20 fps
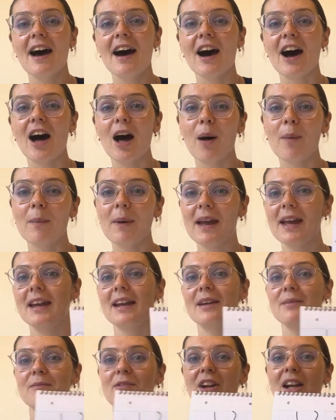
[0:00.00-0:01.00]
It
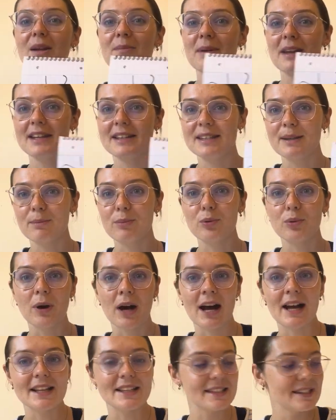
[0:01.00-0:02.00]
can really be as simple
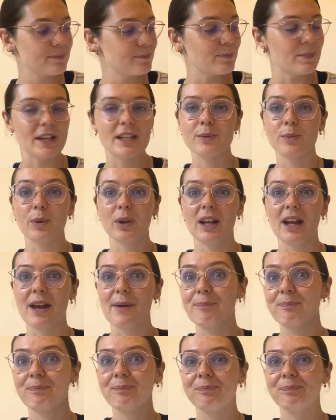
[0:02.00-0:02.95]
as this one here.